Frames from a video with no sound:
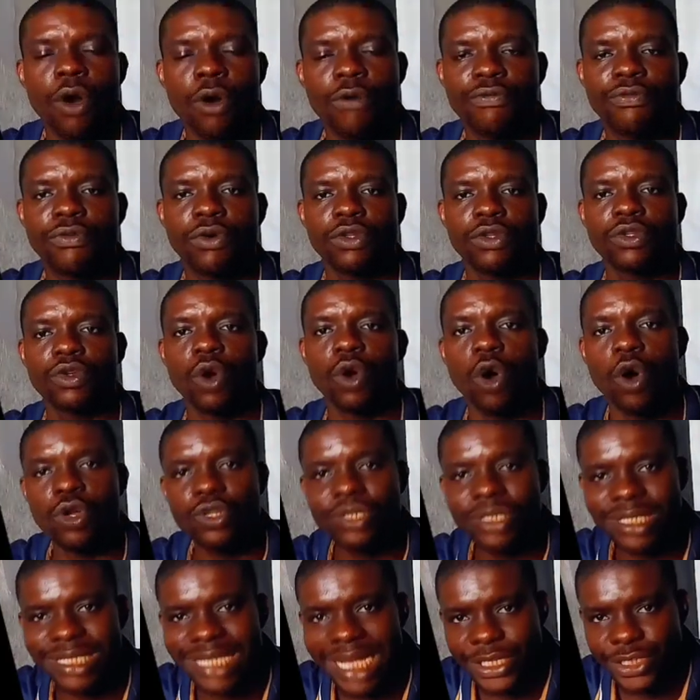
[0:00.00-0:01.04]
of what
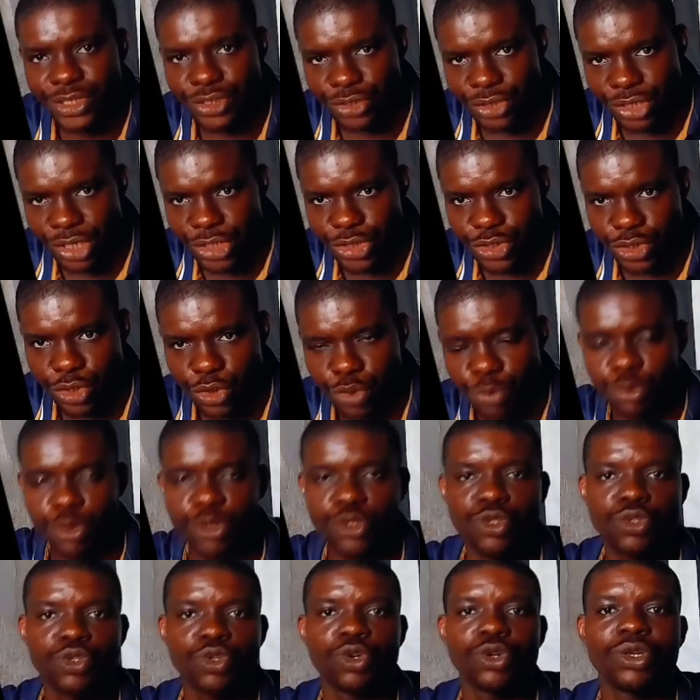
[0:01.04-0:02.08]
unsaturation. You
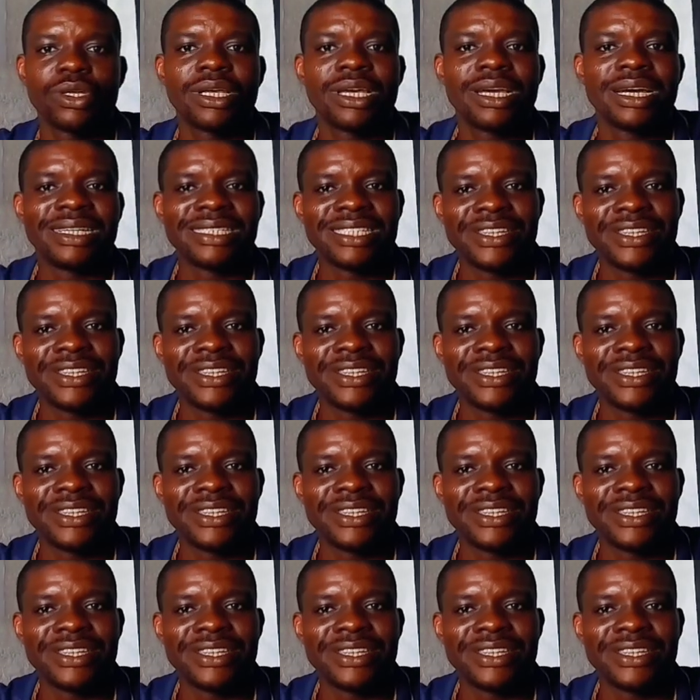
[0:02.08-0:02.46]
must know